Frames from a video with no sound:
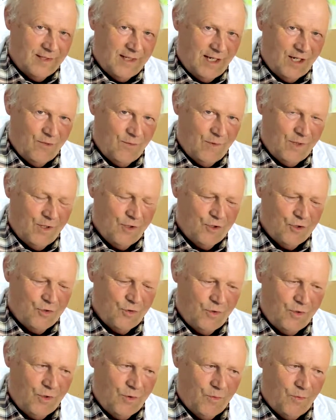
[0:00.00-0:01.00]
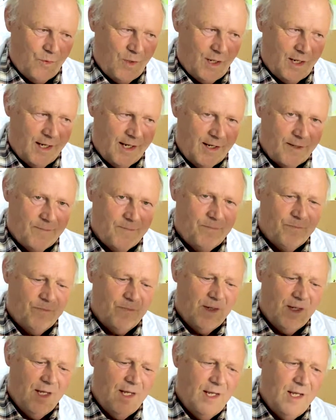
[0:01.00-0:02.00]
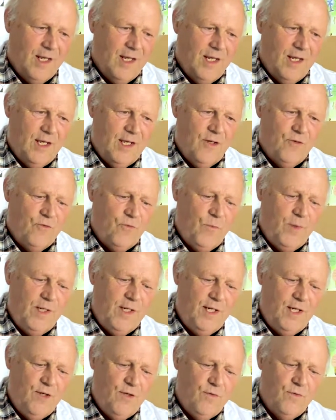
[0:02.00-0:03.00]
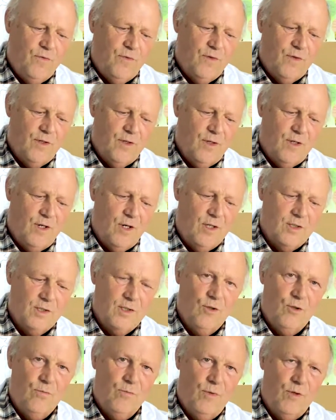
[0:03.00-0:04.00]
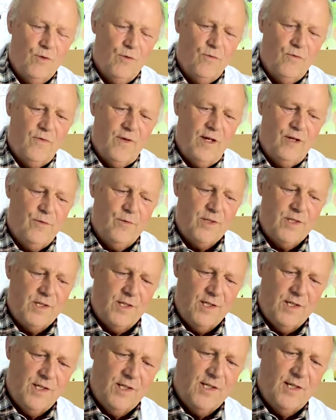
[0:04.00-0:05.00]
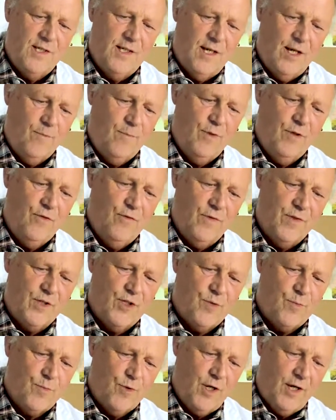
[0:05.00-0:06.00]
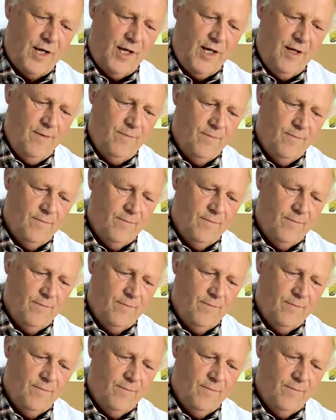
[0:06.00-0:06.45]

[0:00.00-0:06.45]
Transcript: And I want to show you why. If we give our little mortal viruses a bit of a spray,